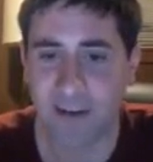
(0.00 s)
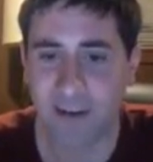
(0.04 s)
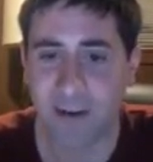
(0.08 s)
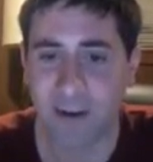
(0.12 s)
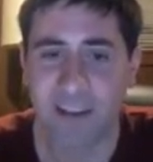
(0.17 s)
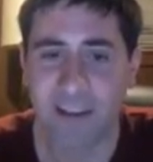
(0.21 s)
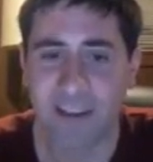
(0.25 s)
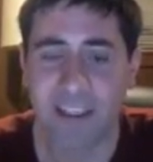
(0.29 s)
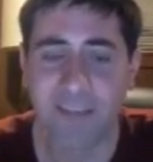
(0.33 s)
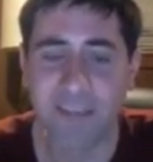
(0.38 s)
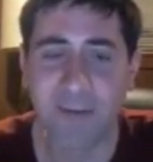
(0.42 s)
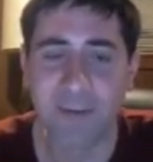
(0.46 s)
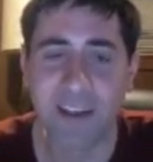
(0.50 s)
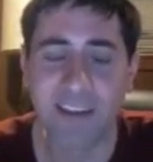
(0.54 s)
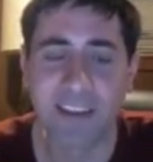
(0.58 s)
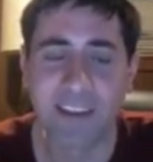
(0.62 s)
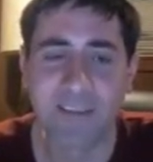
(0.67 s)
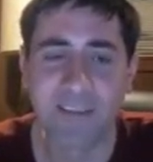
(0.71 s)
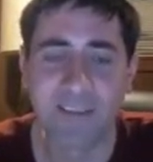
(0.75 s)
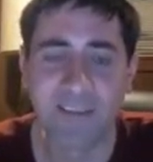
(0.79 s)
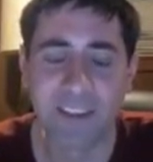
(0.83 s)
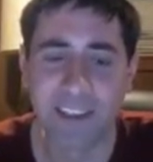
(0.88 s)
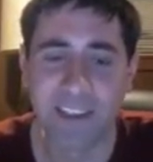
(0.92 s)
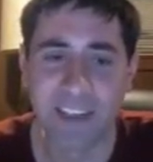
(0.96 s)
Anyway, what this means
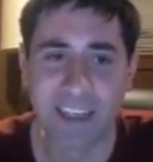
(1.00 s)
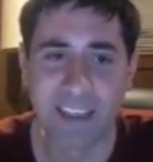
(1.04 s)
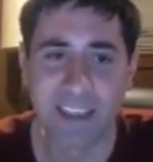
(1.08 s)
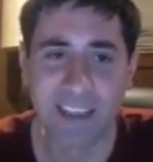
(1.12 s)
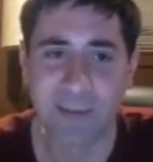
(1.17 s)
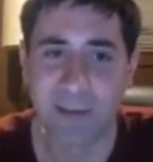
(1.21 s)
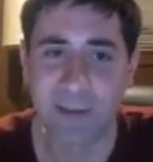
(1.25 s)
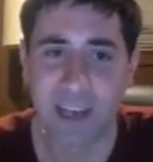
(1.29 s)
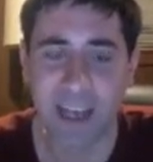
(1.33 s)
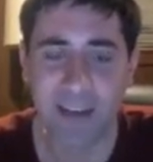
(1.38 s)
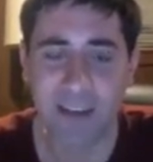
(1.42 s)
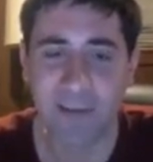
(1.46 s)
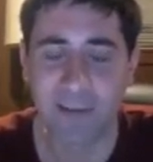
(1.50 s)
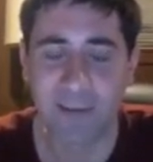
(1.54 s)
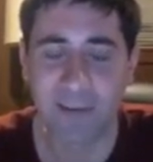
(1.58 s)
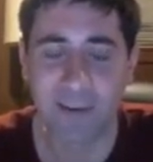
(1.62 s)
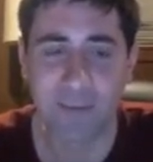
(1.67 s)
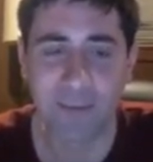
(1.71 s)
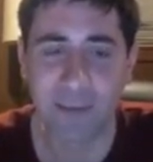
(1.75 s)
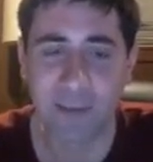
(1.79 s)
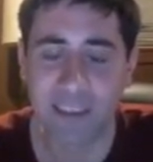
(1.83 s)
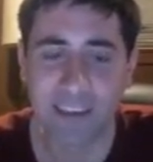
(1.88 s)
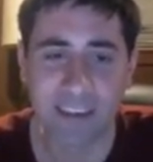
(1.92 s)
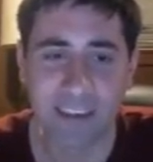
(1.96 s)
is vision has to be handled
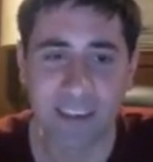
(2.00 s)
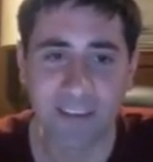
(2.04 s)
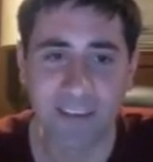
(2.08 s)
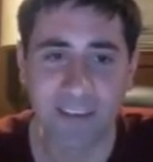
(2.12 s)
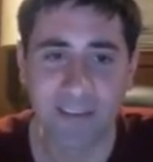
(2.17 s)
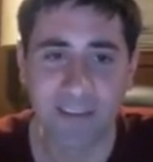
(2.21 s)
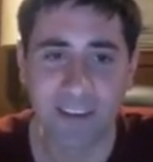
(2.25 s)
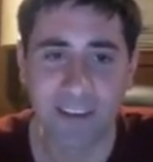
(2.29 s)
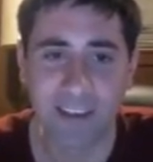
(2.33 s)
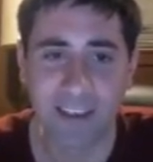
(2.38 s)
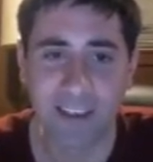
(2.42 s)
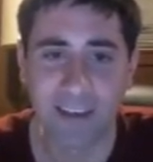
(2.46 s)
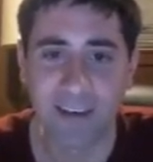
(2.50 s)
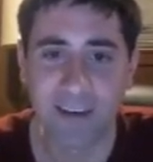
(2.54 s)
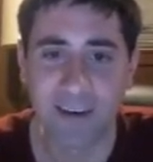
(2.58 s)
completely differently.